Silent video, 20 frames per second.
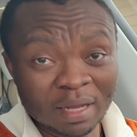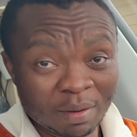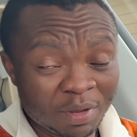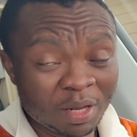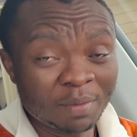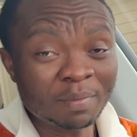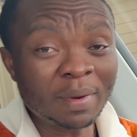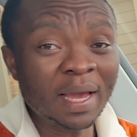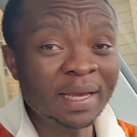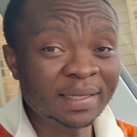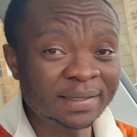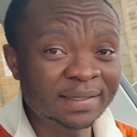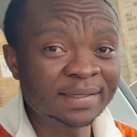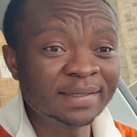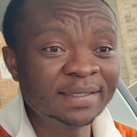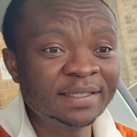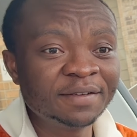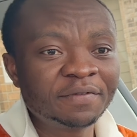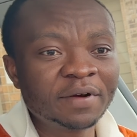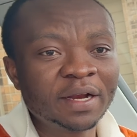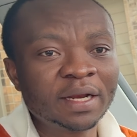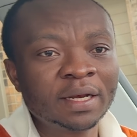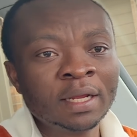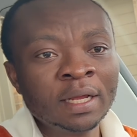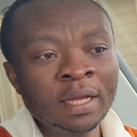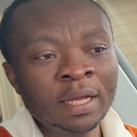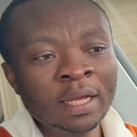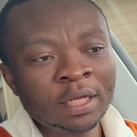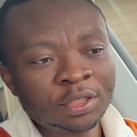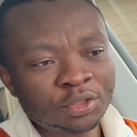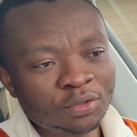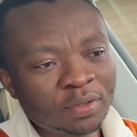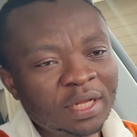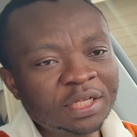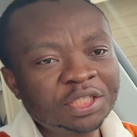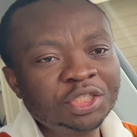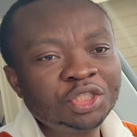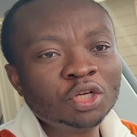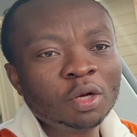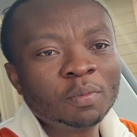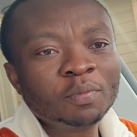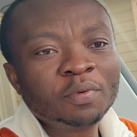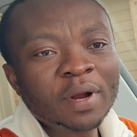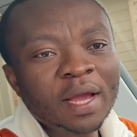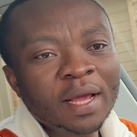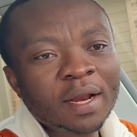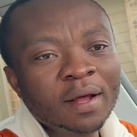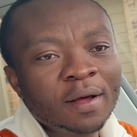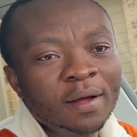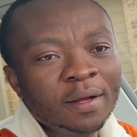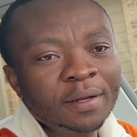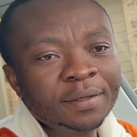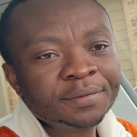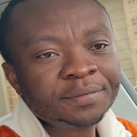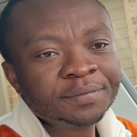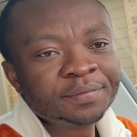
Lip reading: by it's different. So let's jump right on.